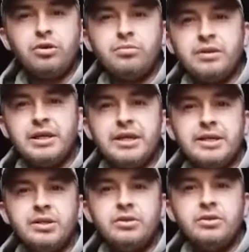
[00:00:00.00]
stop
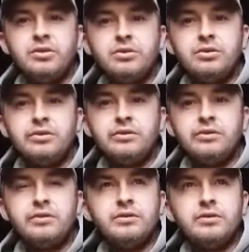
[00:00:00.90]
getting
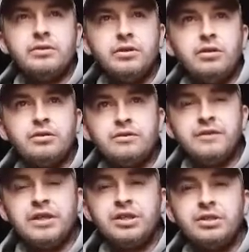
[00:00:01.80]
the
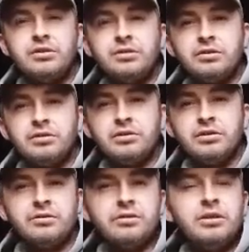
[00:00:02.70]
lost fish,
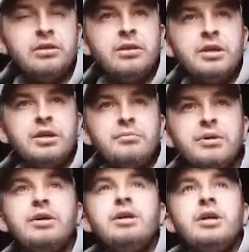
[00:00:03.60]
you know,
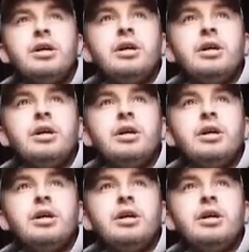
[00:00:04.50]
but